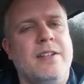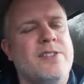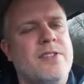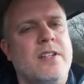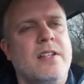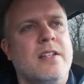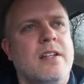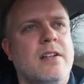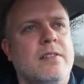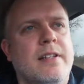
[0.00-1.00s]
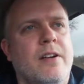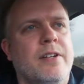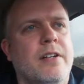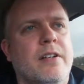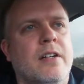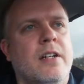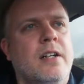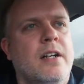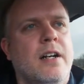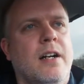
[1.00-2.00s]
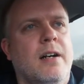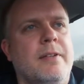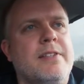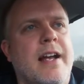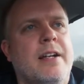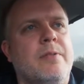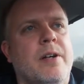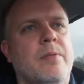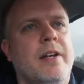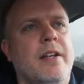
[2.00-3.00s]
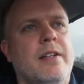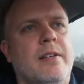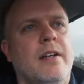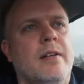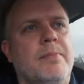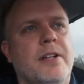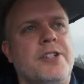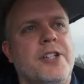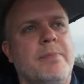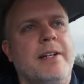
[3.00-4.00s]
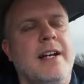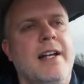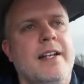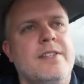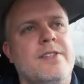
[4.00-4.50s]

You'll see it down here, exactly what it went, plus shipping on it.